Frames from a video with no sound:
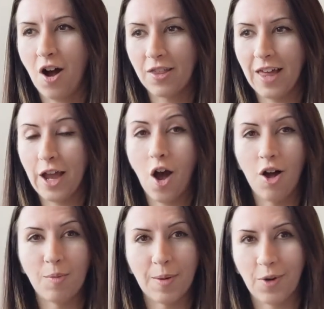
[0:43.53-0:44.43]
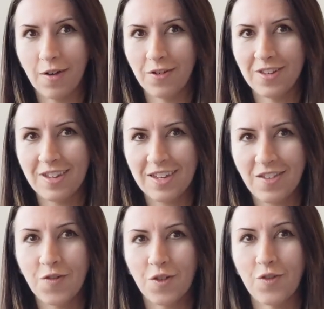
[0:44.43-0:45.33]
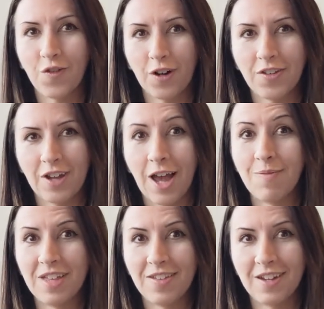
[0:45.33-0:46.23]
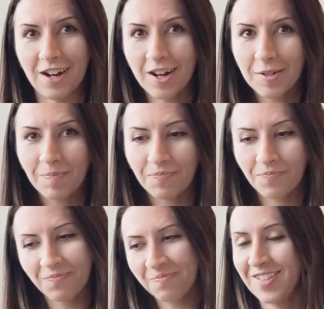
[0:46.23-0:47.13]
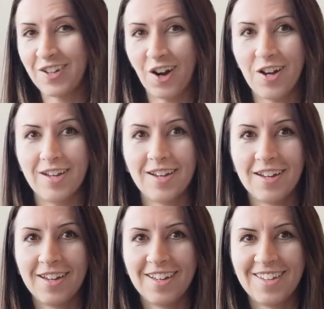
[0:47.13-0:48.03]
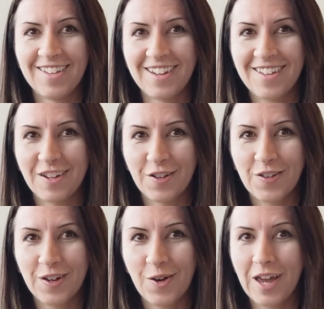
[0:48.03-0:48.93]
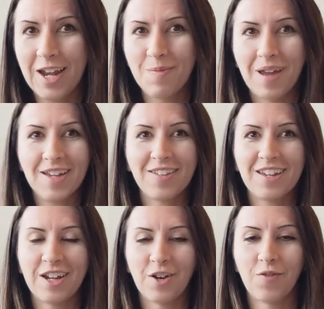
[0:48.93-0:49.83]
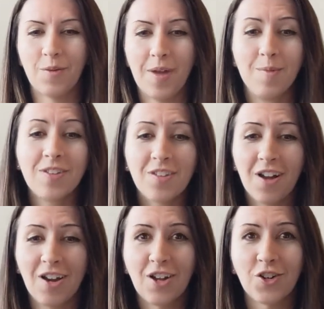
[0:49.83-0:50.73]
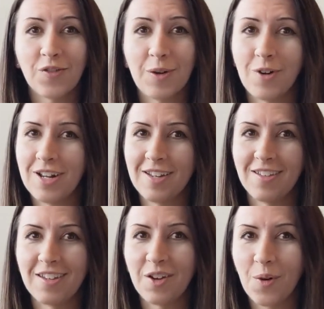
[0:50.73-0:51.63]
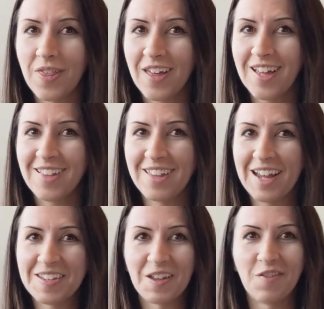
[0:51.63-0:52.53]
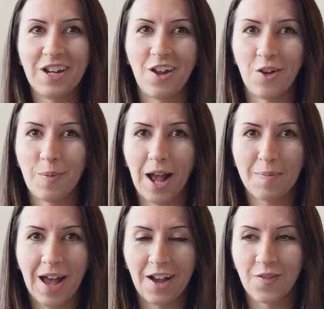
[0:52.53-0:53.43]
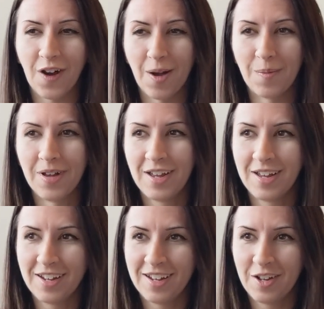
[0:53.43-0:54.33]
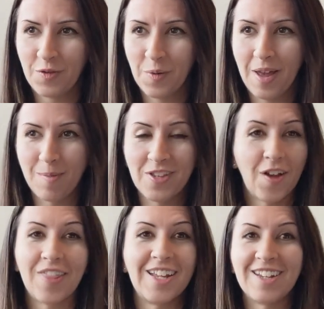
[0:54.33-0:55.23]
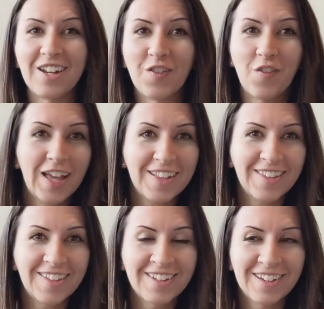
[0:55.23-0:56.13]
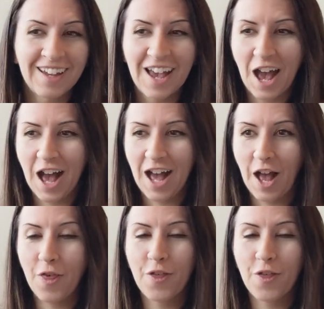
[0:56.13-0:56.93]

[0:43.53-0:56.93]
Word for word: on like all my preferences for the first time this year. Started six years ago getting basic gear from Amazon. Not sure if I wanted to stick with it, like a $70 backpack from from Amazon that didn't fit uh,